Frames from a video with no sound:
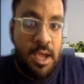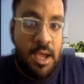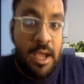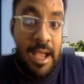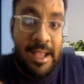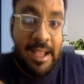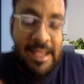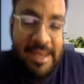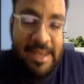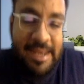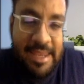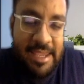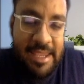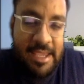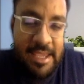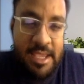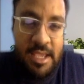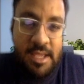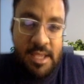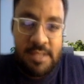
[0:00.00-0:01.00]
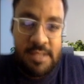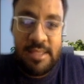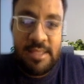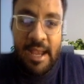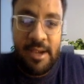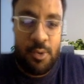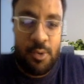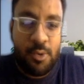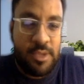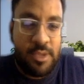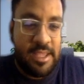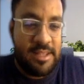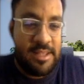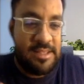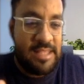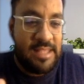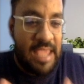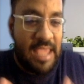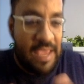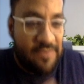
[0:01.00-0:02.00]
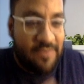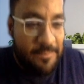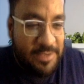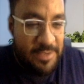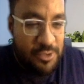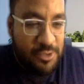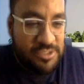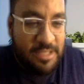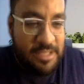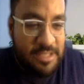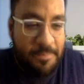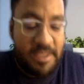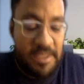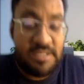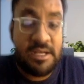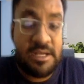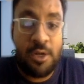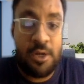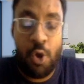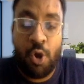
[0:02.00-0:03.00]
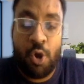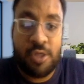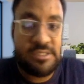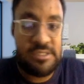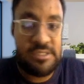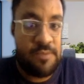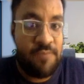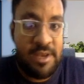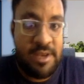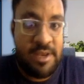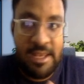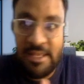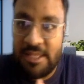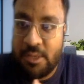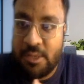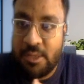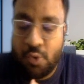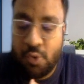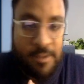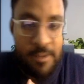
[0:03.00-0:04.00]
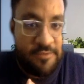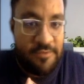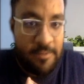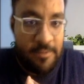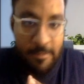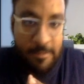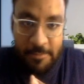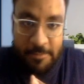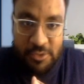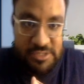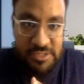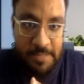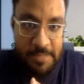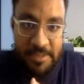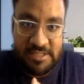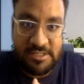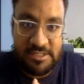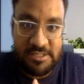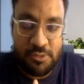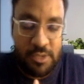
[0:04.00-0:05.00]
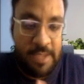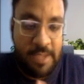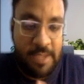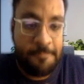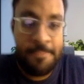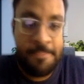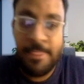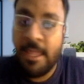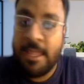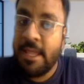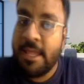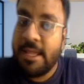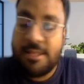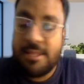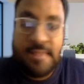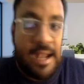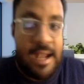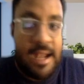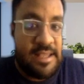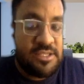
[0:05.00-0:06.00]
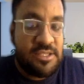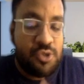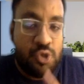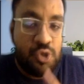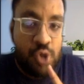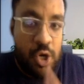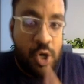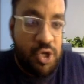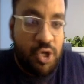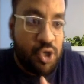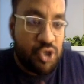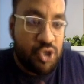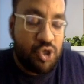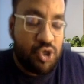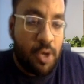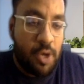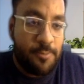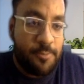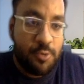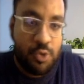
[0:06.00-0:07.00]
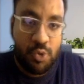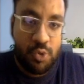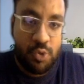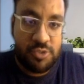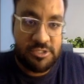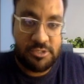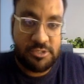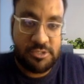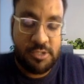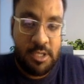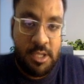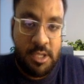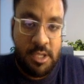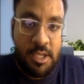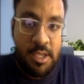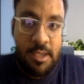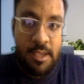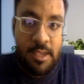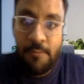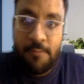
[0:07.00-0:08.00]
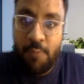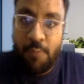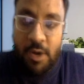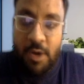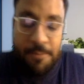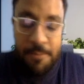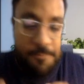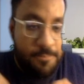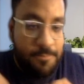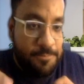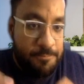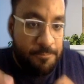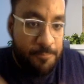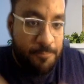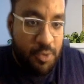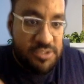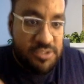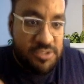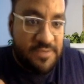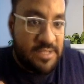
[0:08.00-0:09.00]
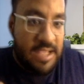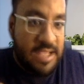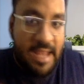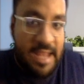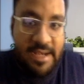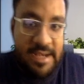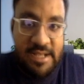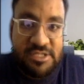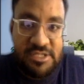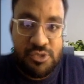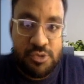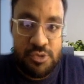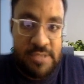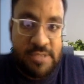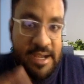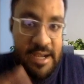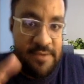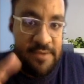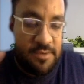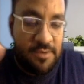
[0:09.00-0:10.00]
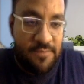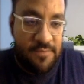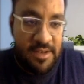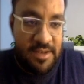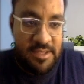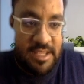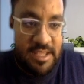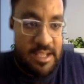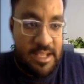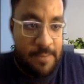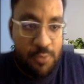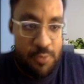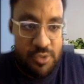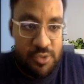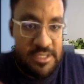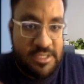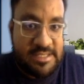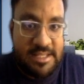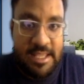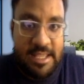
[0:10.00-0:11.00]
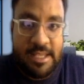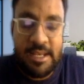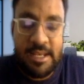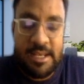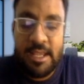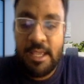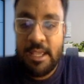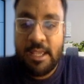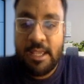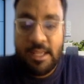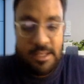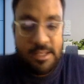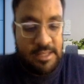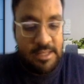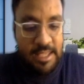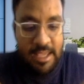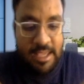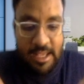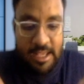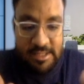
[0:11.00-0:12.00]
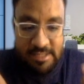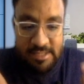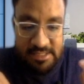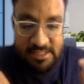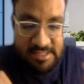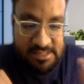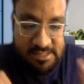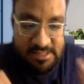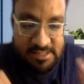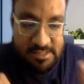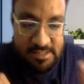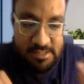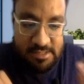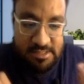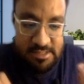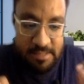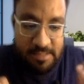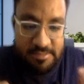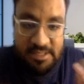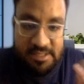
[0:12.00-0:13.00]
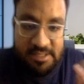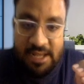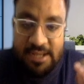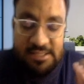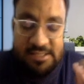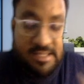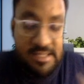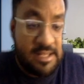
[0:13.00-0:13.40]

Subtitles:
agree that, okay, they have abused the patient or someone in their home have abused the patient. Okay, that is not your job to do so. What most of the candidates do, that when they come to this layer, this is something that is there